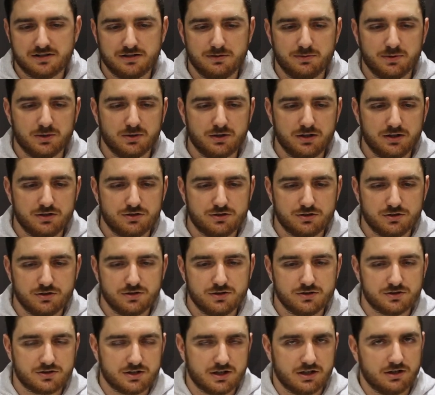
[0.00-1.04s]
stability
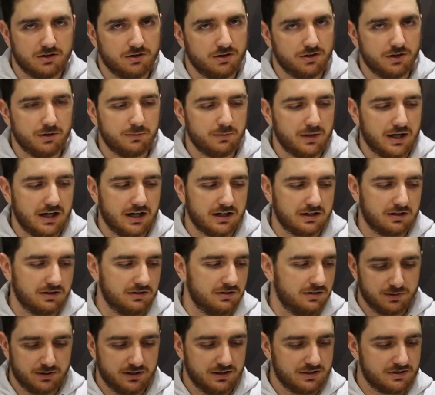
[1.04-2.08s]
shoes on the
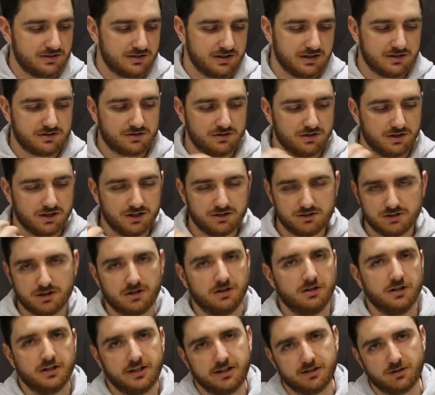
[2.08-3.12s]
market, but this does kind of
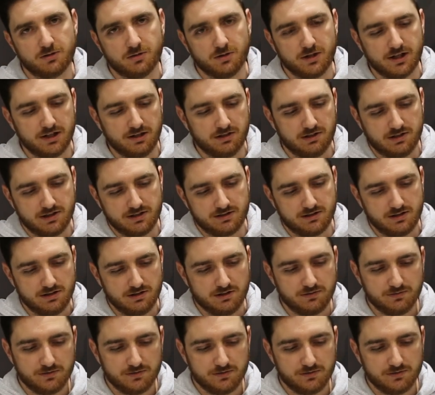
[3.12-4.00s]
dial it in quite nicely,